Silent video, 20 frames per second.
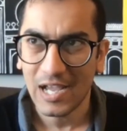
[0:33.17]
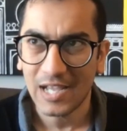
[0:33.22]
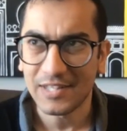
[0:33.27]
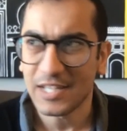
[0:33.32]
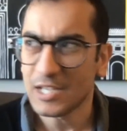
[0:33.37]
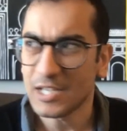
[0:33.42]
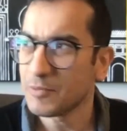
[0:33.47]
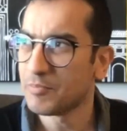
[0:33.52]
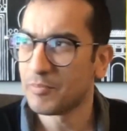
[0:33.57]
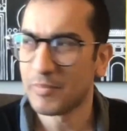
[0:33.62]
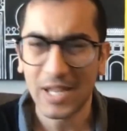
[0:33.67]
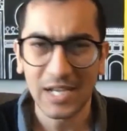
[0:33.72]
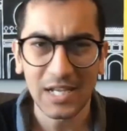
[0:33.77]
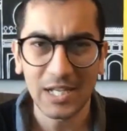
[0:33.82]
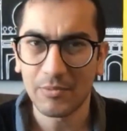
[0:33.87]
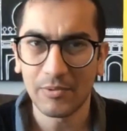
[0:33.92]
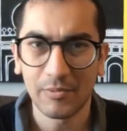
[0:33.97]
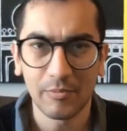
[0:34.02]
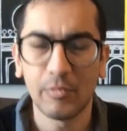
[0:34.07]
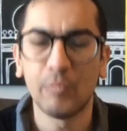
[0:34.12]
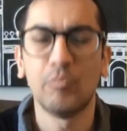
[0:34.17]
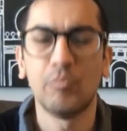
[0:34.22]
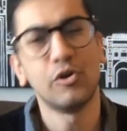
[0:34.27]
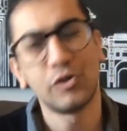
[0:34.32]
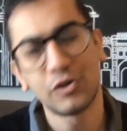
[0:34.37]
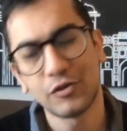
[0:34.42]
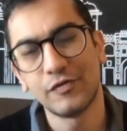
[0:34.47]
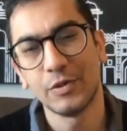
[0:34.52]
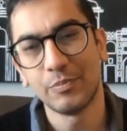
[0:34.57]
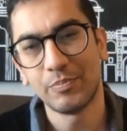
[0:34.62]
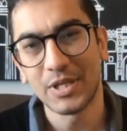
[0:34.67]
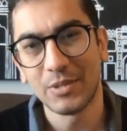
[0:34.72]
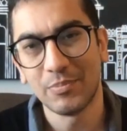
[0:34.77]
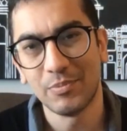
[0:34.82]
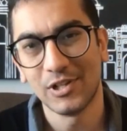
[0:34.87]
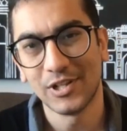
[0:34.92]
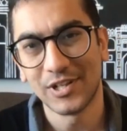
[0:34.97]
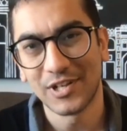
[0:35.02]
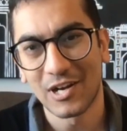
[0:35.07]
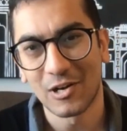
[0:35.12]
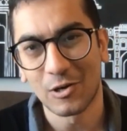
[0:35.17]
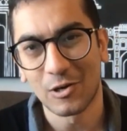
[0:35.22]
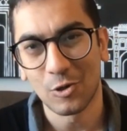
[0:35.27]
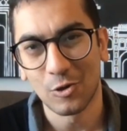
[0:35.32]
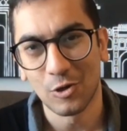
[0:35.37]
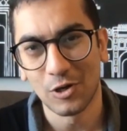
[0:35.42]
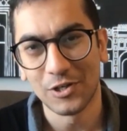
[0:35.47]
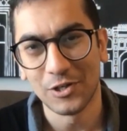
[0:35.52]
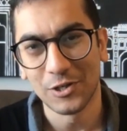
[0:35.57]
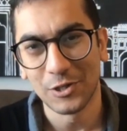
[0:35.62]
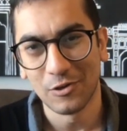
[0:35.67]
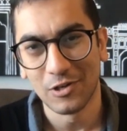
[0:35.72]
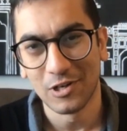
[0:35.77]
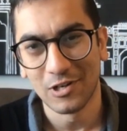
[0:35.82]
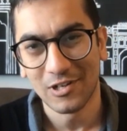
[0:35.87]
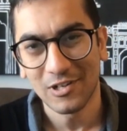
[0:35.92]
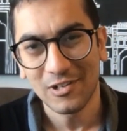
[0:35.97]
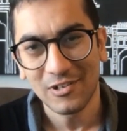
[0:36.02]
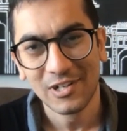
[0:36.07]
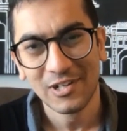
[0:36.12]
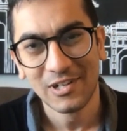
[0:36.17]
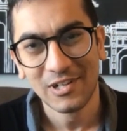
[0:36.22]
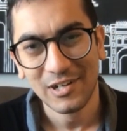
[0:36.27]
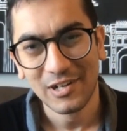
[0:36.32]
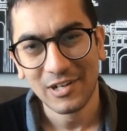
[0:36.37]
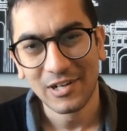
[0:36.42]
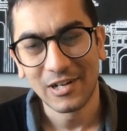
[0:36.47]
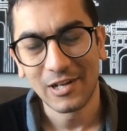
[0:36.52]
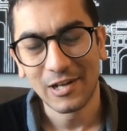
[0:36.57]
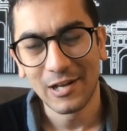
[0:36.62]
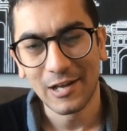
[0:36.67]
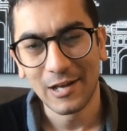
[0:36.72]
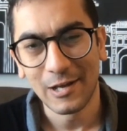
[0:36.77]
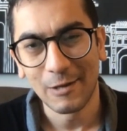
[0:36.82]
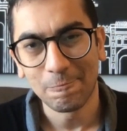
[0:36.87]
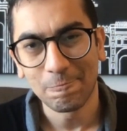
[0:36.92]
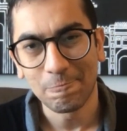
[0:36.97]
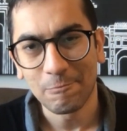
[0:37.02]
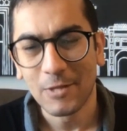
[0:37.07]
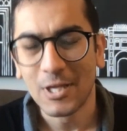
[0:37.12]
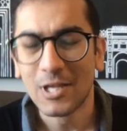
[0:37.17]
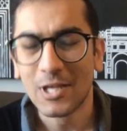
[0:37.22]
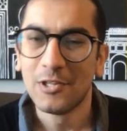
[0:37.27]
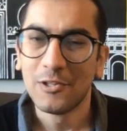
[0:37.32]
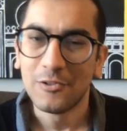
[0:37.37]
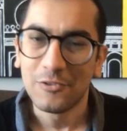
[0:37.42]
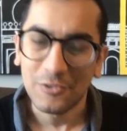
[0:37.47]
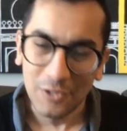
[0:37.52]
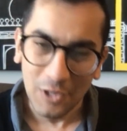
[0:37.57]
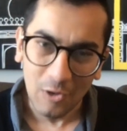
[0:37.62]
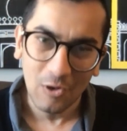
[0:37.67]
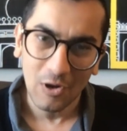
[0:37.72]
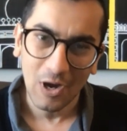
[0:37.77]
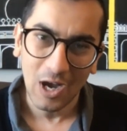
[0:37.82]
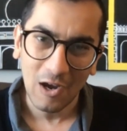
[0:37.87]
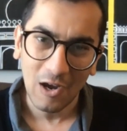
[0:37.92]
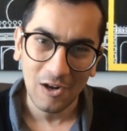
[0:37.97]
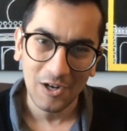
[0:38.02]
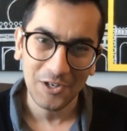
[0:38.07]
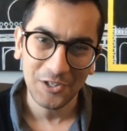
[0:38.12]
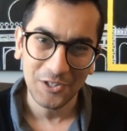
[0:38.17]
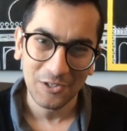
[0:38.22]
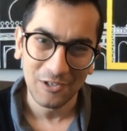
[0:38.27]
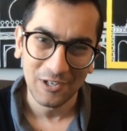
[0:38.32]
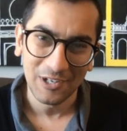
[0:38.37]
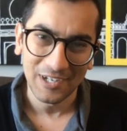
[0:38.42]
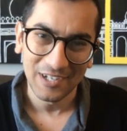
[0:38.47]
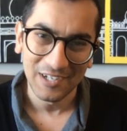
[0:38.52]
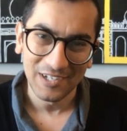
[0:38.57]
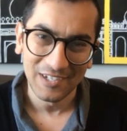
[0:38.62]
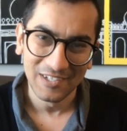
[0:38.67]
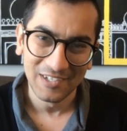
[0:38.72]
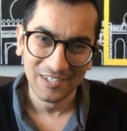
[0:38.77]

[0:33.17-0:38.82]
I think most of the people in our cohort knew her. So how are you doing?